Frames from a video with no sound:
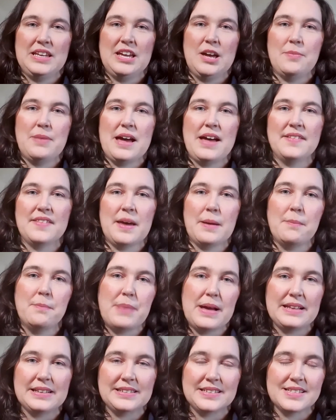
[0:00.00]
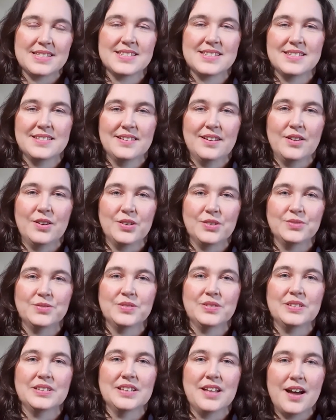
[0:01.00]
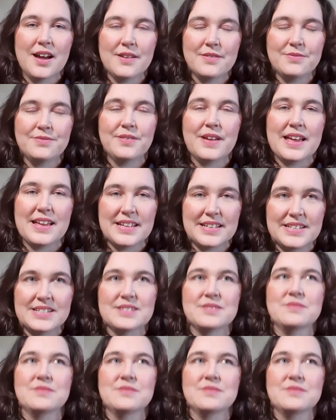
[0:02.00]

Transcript: about that balance of life and